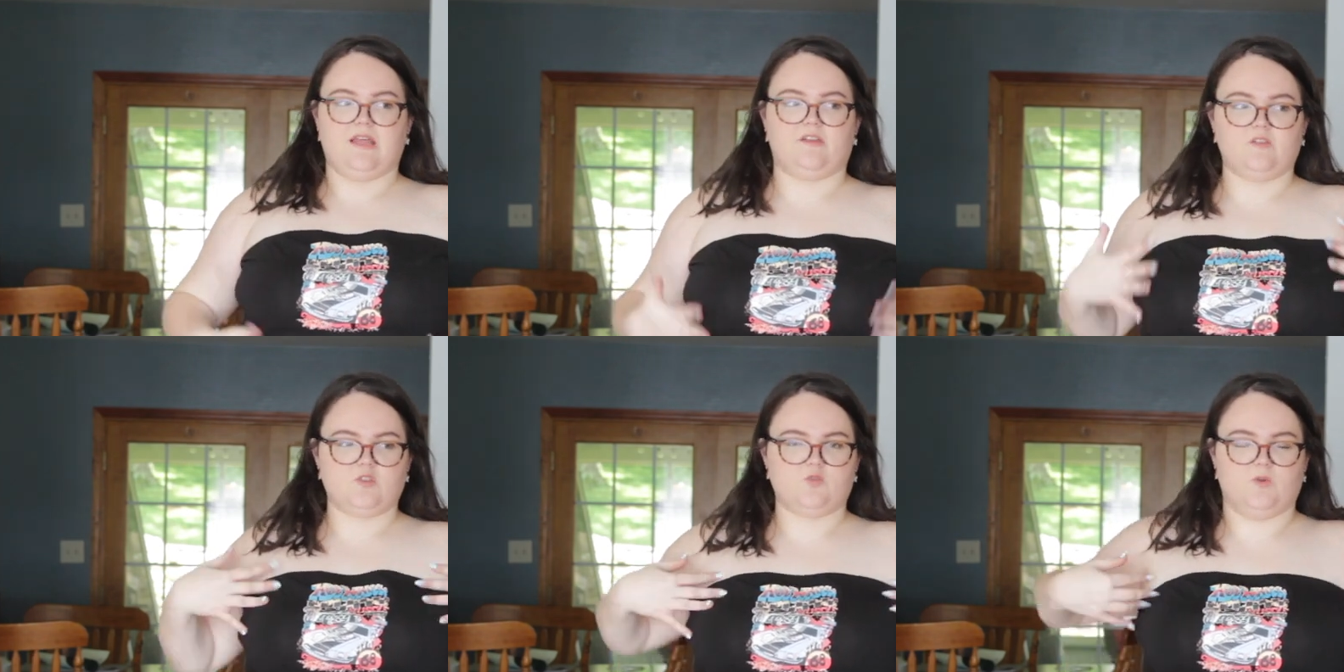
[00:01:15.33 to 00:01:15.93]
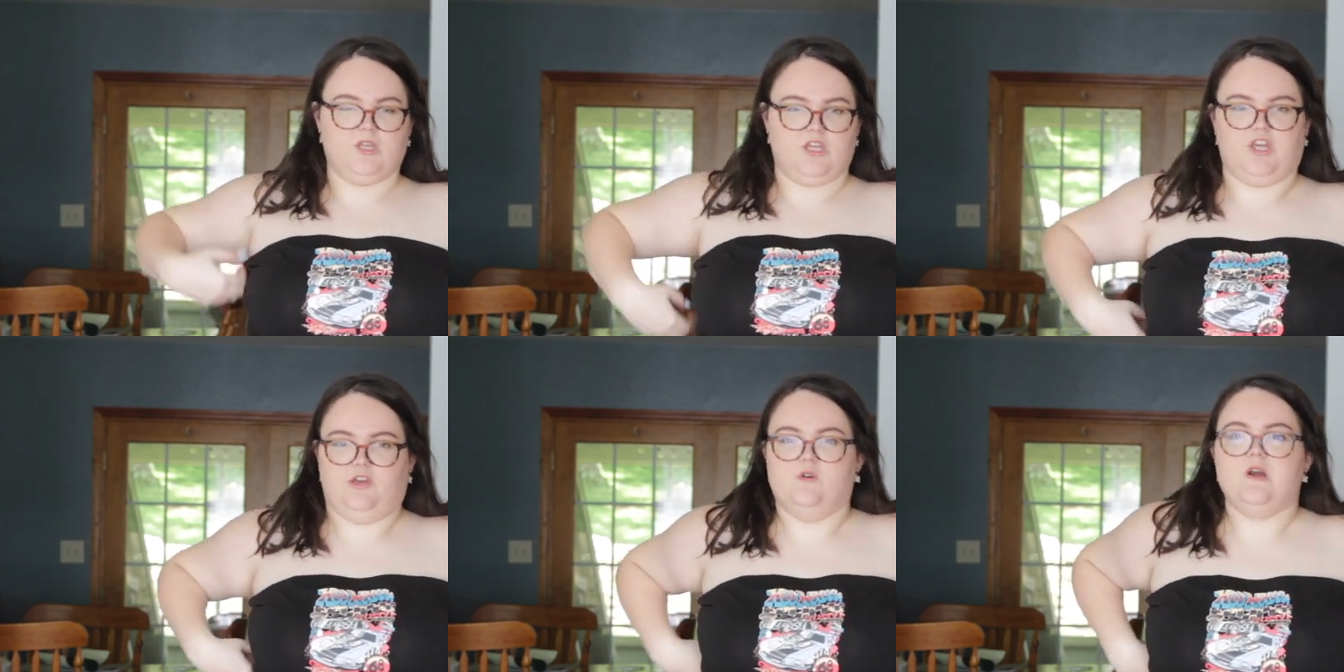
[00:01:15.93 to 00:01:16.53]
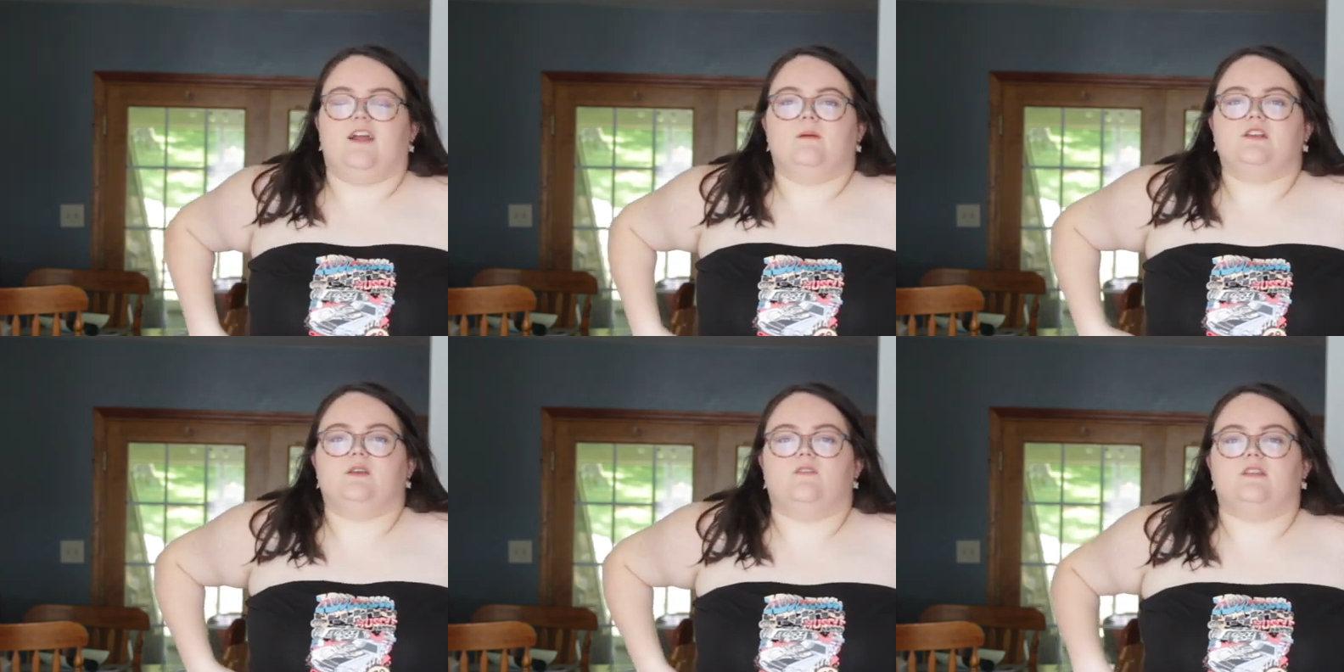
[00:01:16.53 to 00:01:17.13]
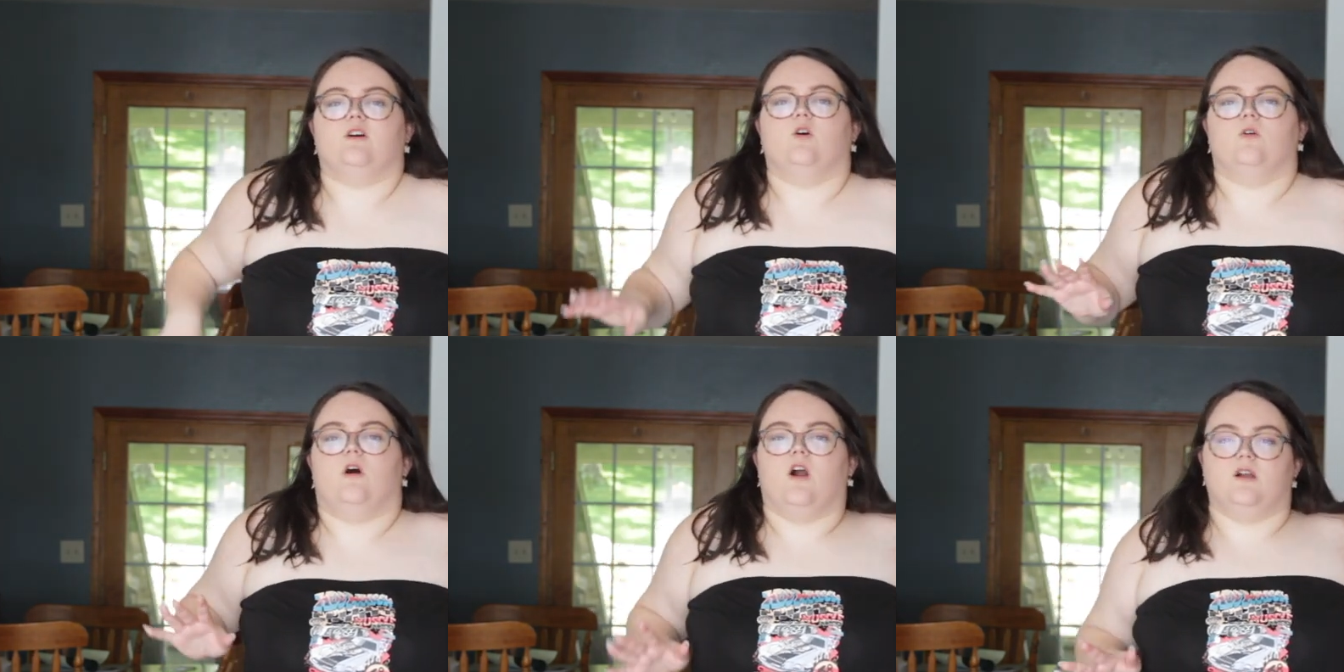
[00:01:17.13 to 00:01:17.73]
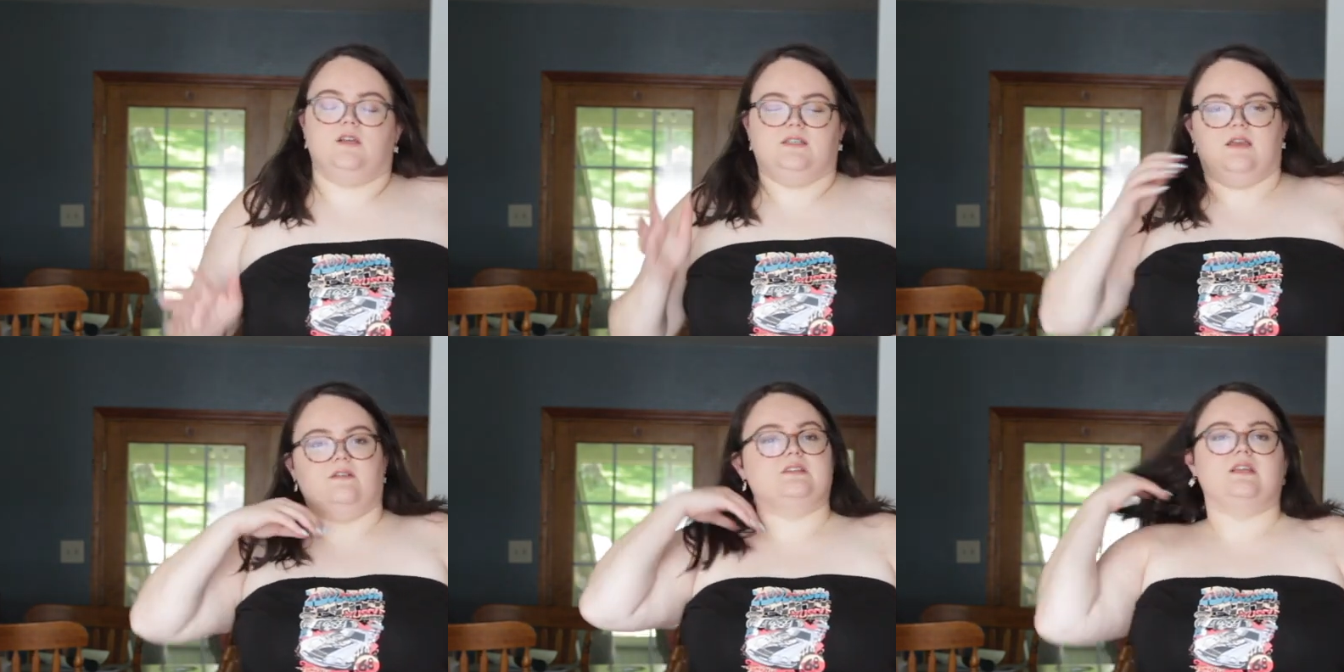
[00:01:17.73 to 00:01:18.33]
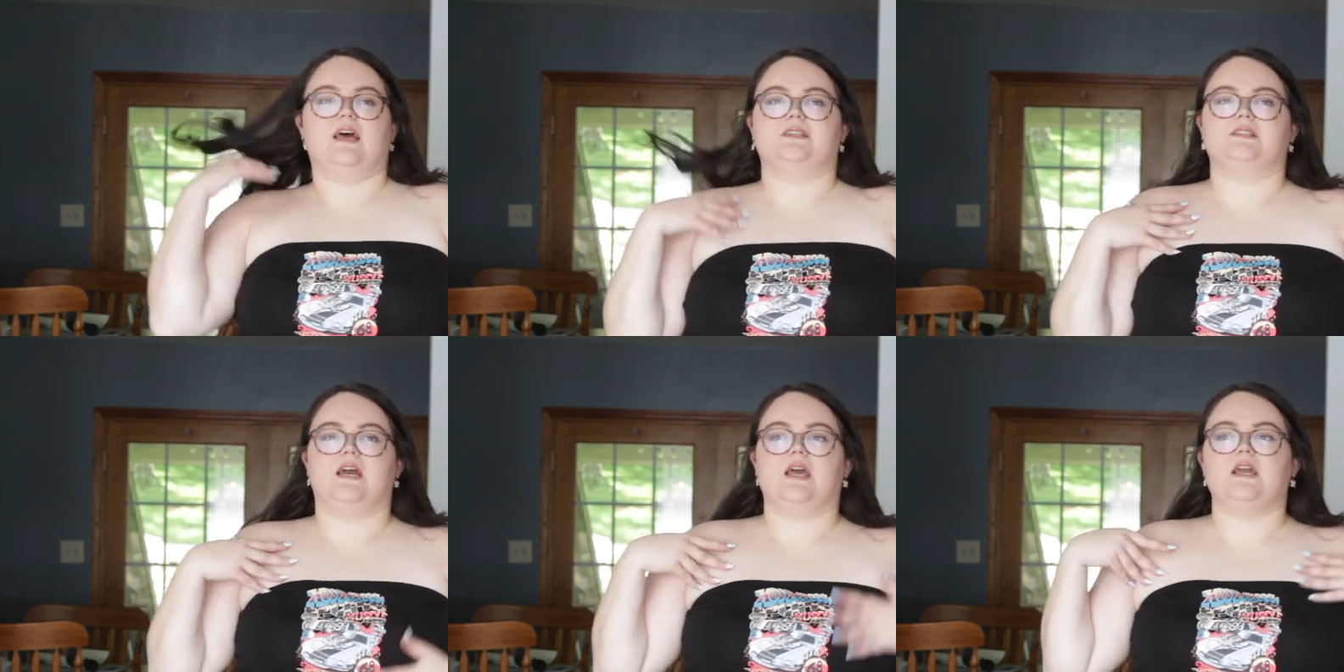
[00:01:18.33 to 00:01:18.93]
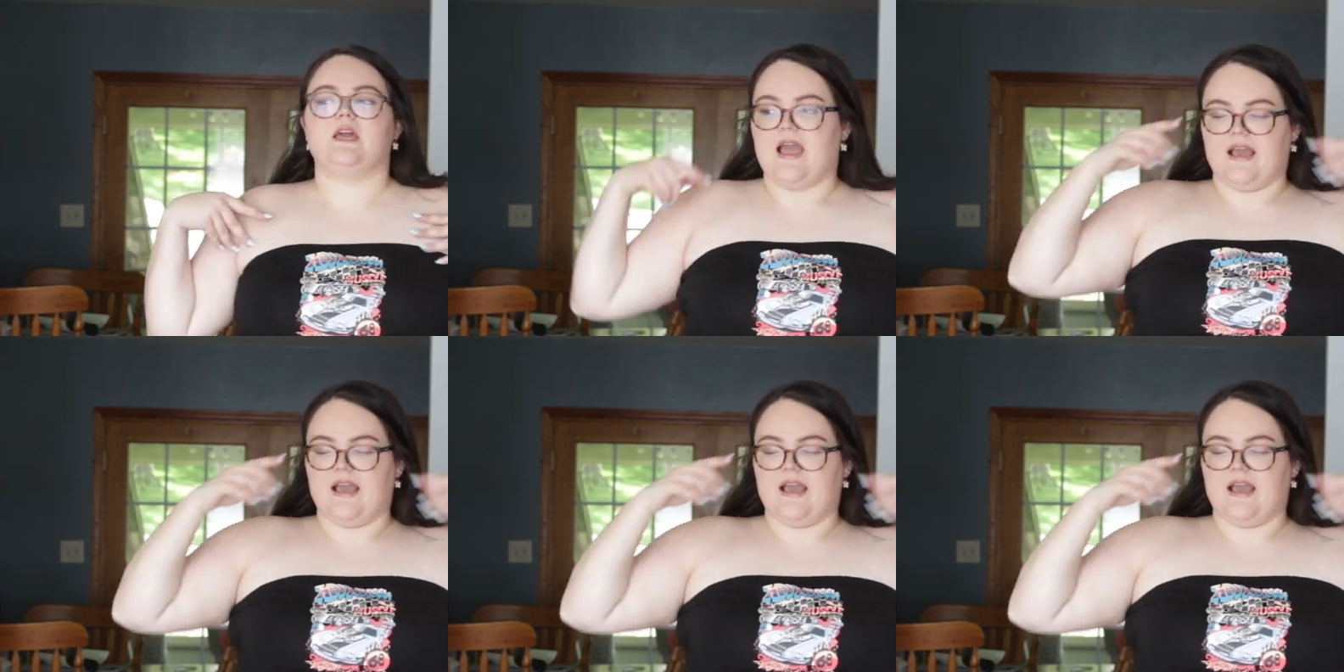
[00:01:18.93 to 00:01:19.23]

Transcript: And I thought this was really cute. Kind of reminds me of like the whole Harley Davidson aesthetic.